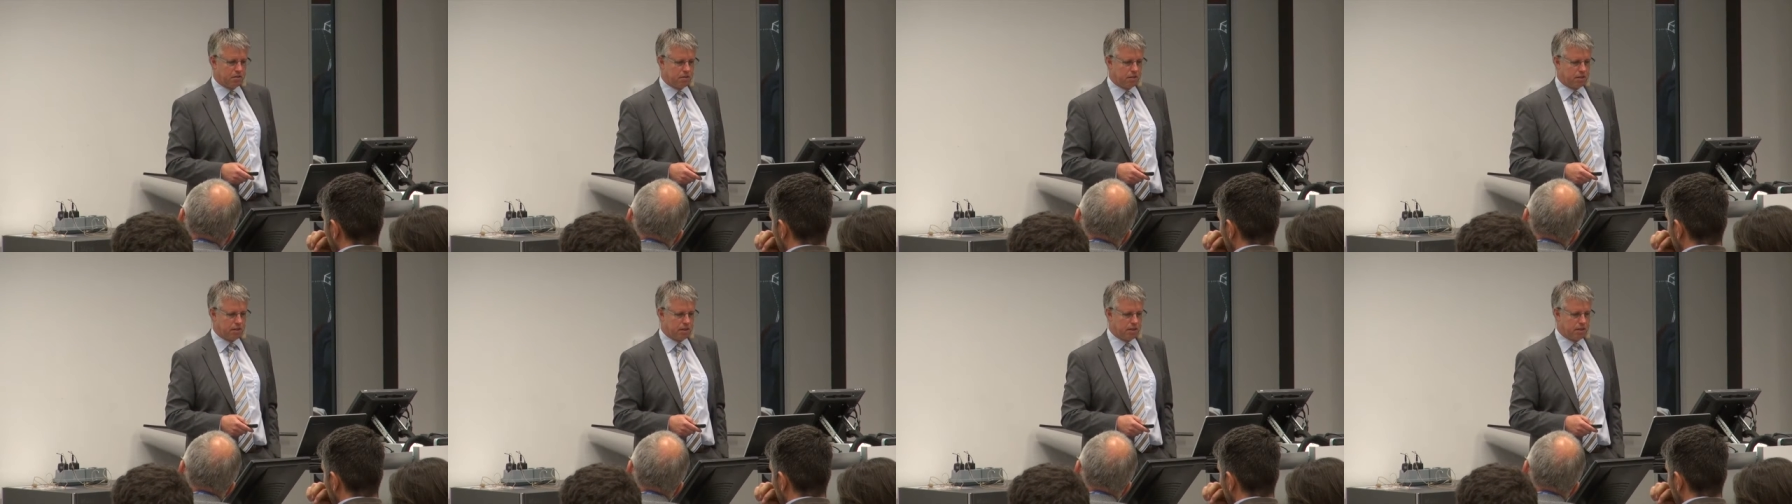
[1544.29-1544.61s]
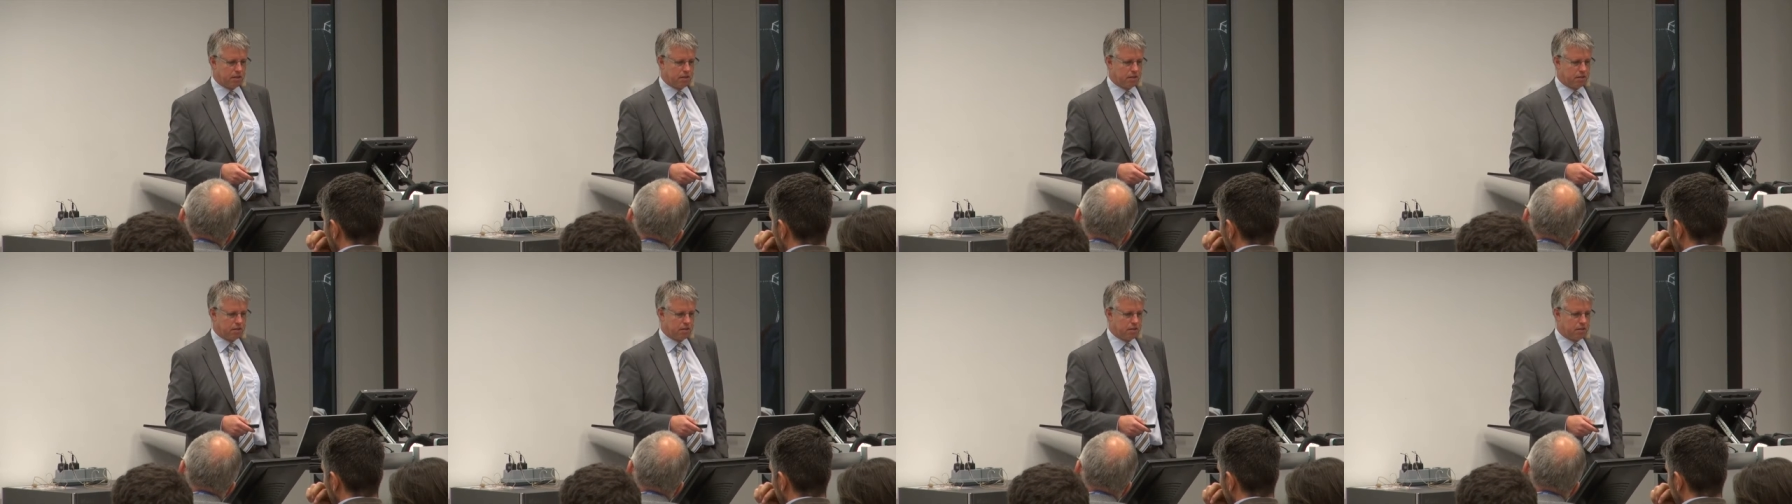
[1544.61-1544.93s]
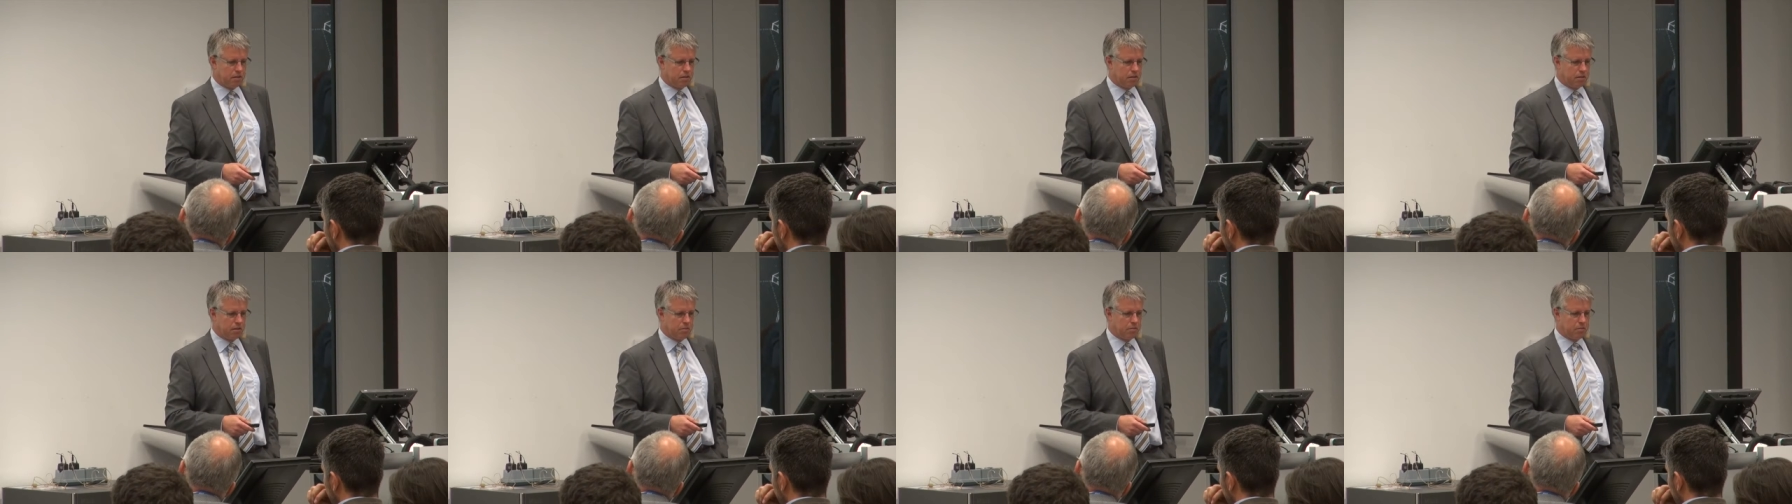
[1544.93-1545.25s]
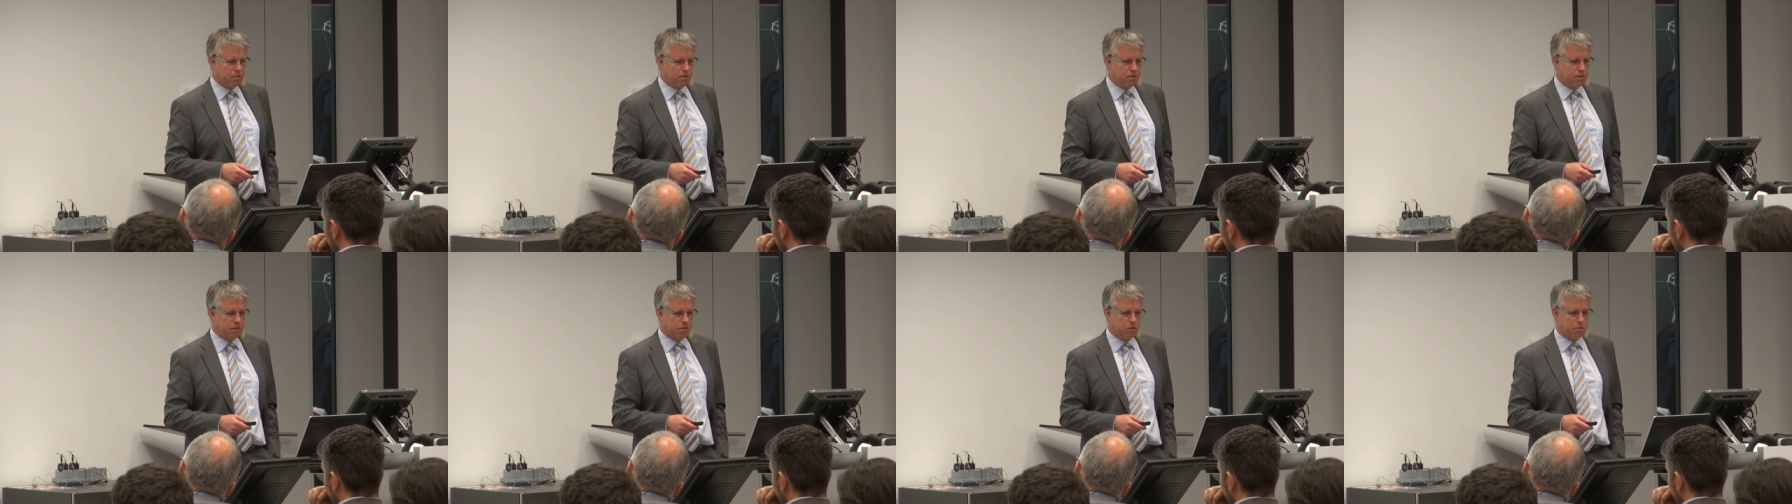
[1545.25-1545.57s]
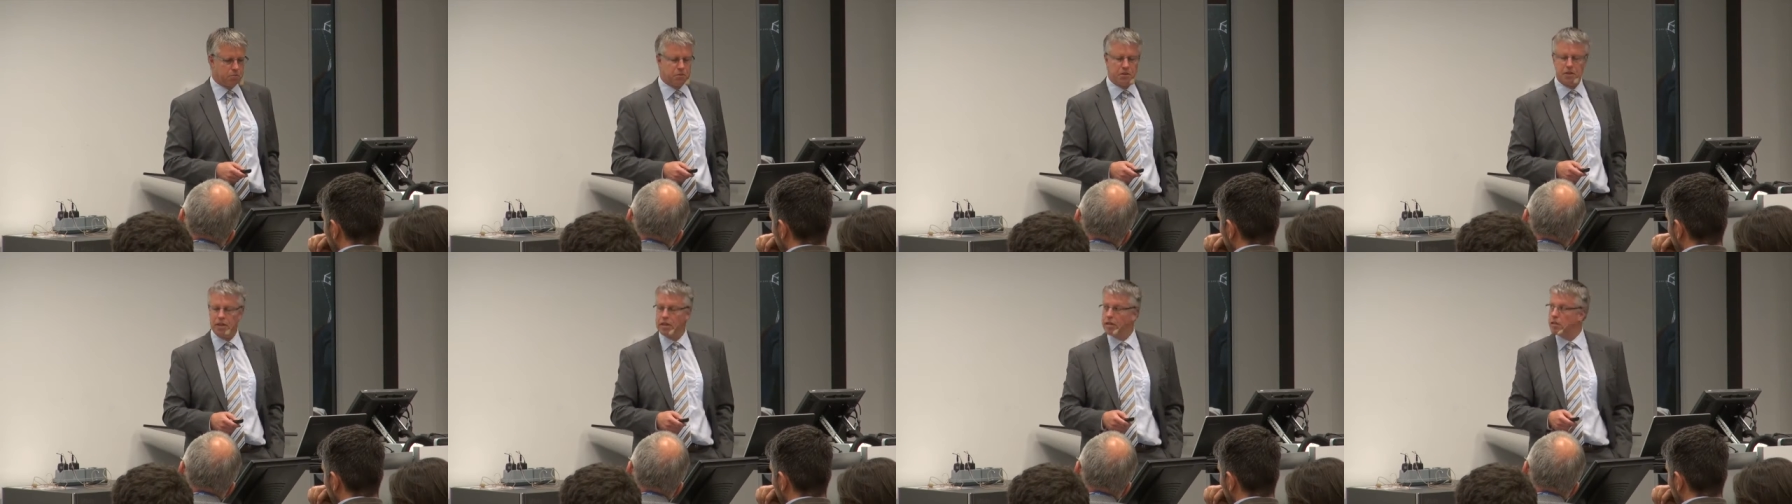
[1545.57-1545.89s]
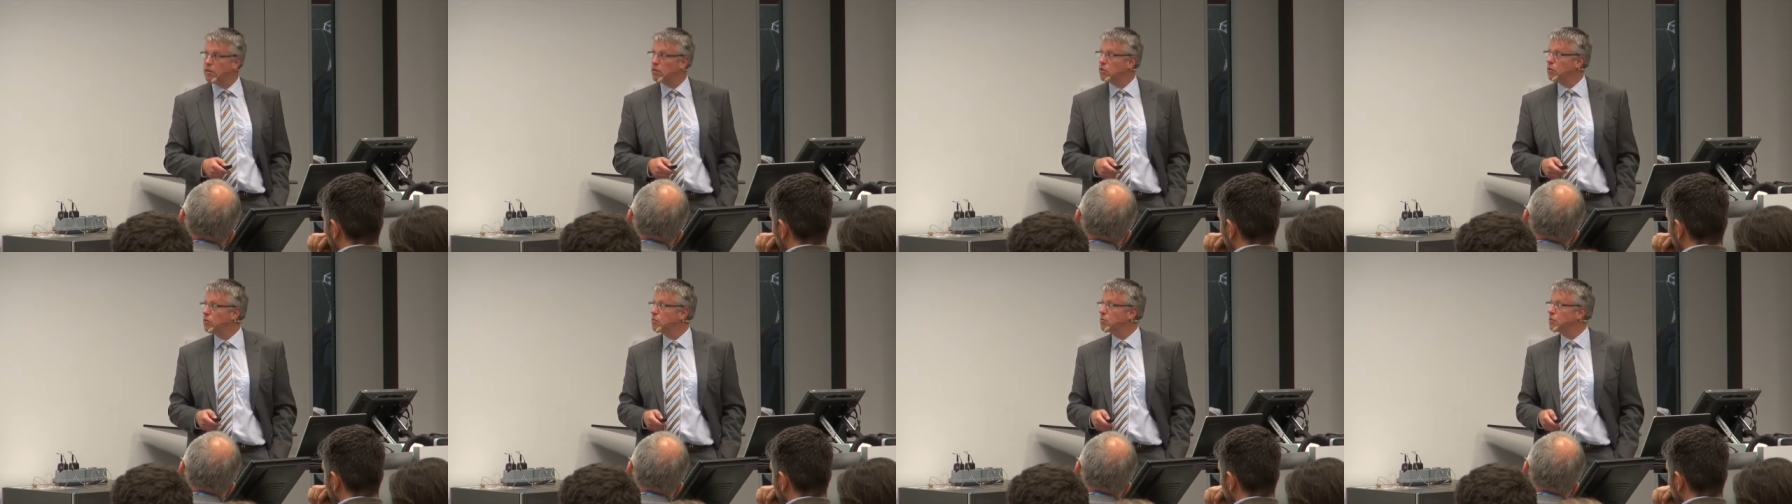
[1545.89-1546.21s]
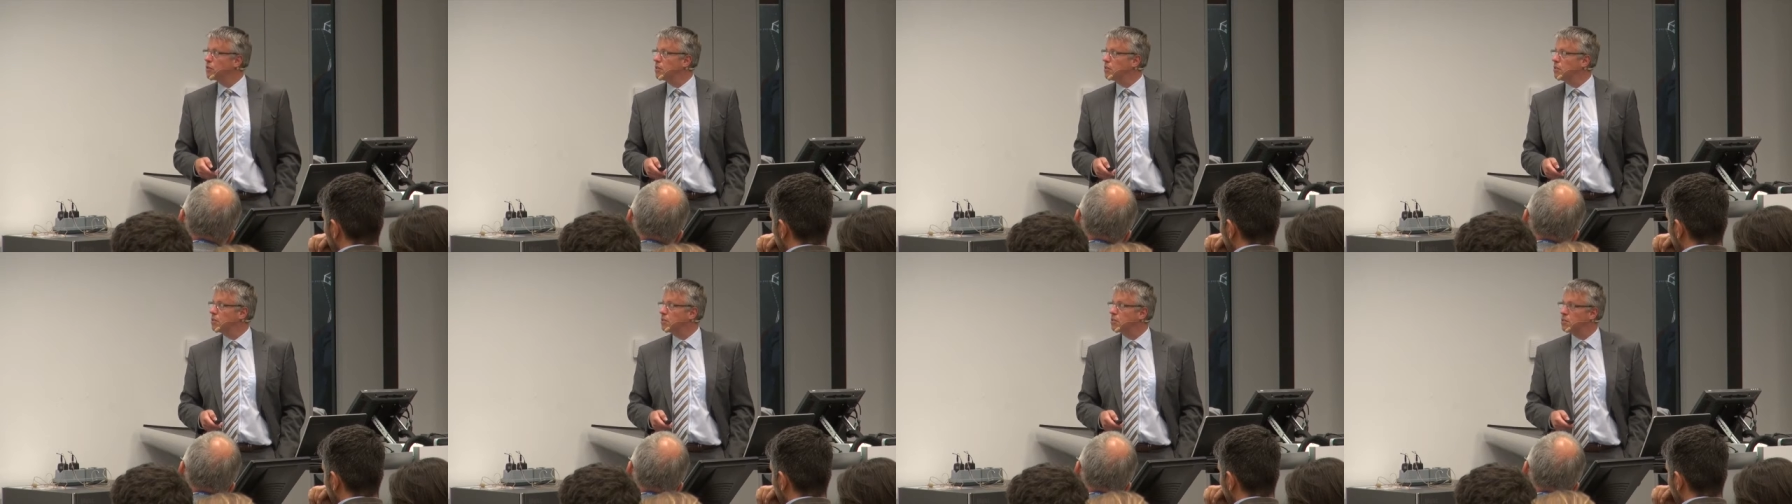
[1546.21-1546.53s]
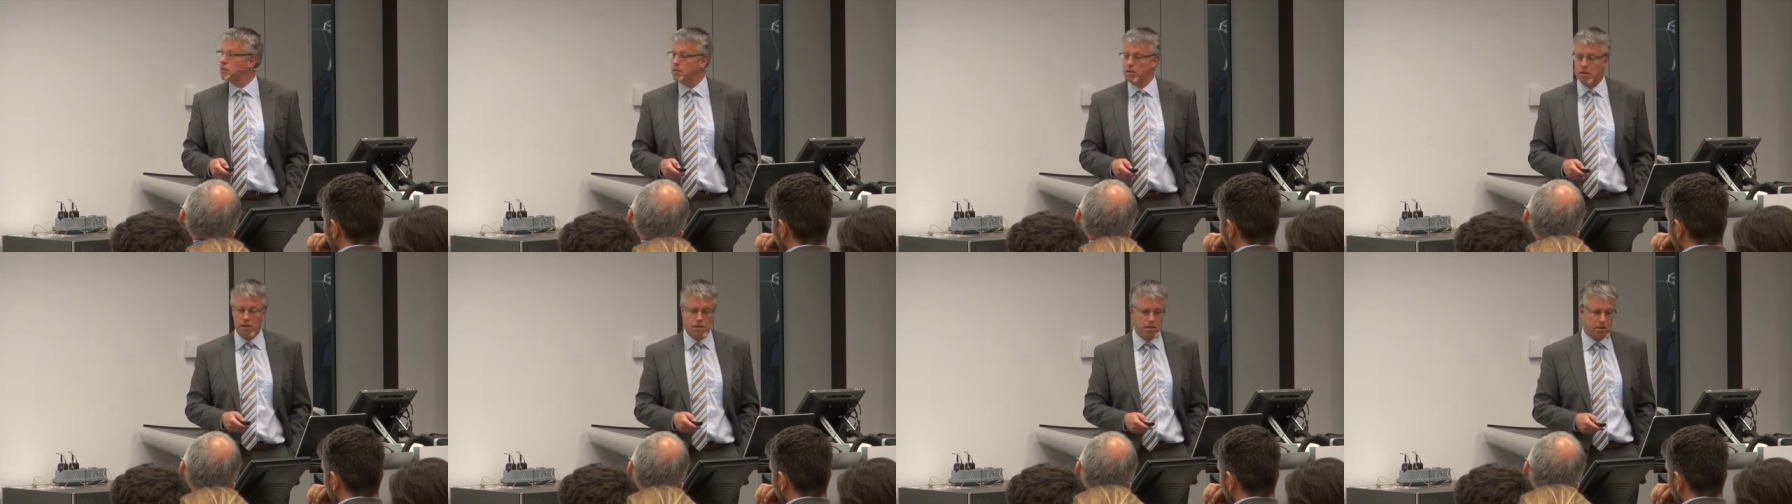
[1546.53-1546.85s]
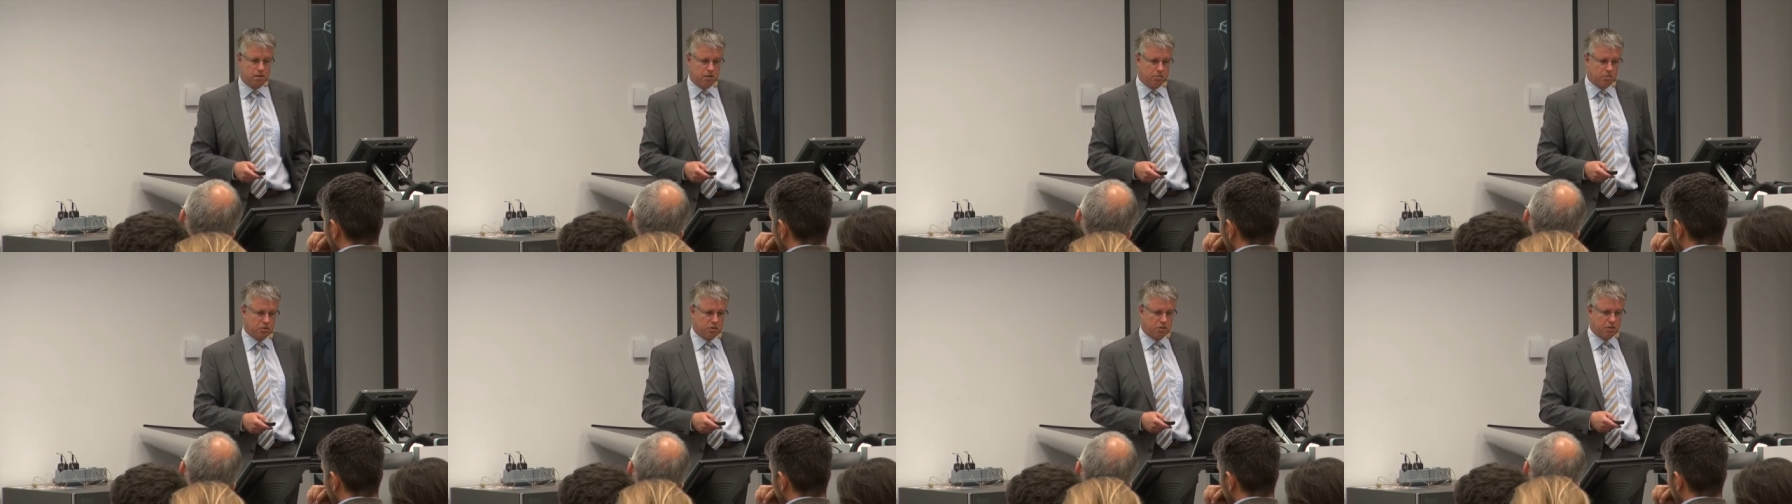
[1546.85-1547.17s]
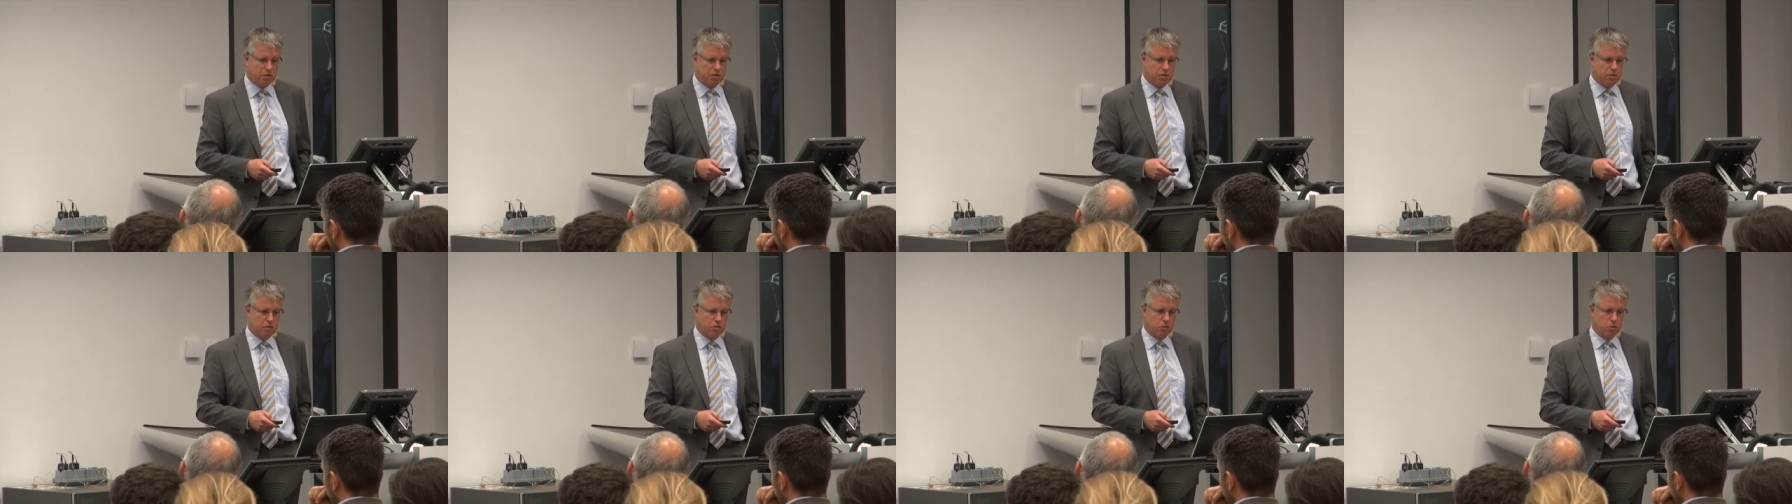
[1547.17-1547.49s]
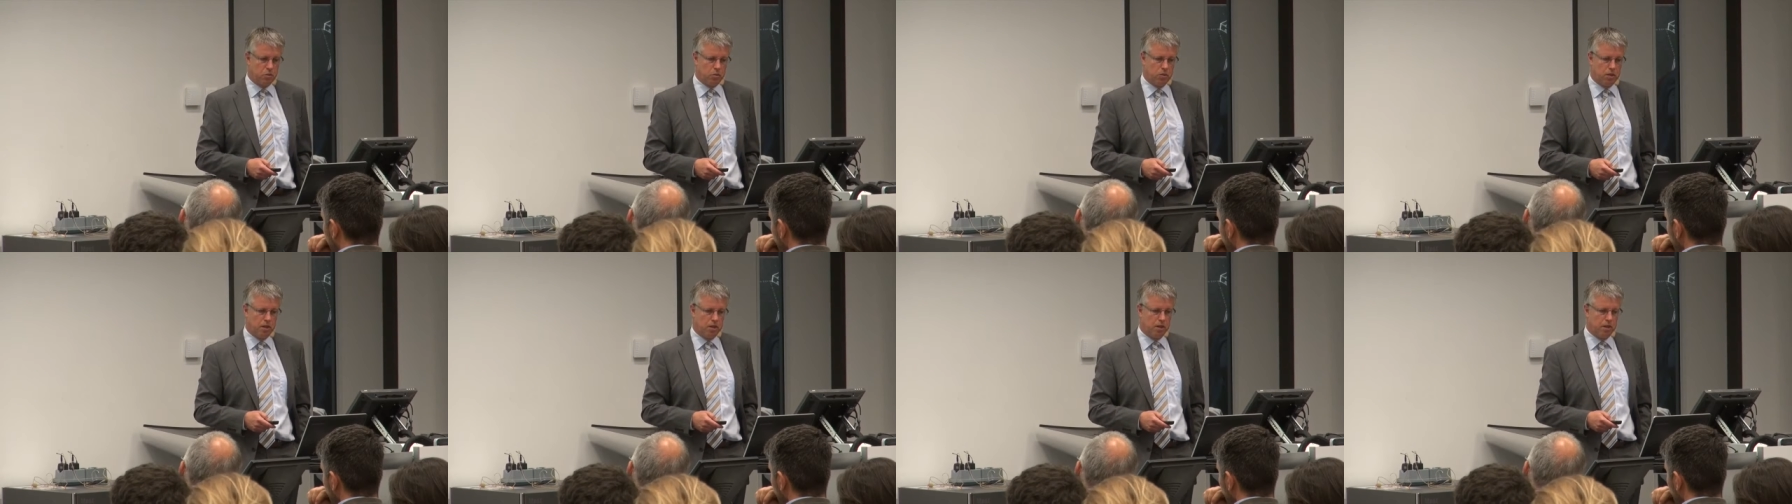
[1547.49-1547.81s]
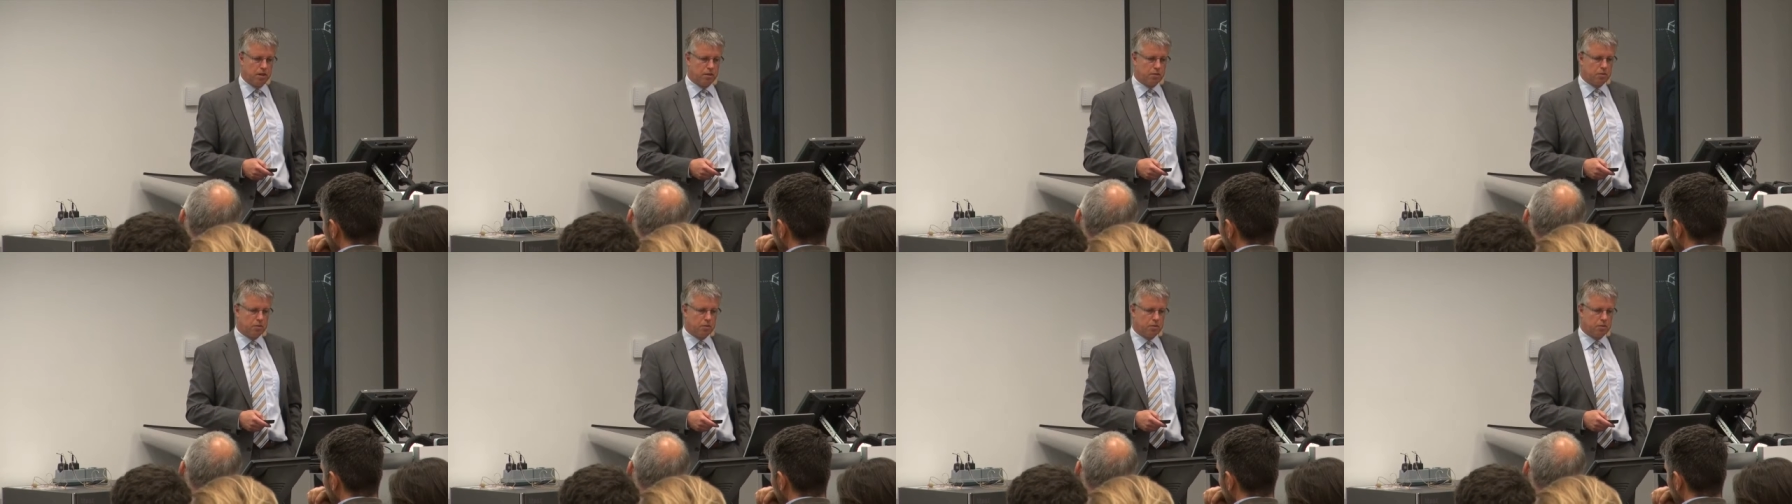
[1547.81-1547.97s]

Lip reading: getting the operator of this machine tool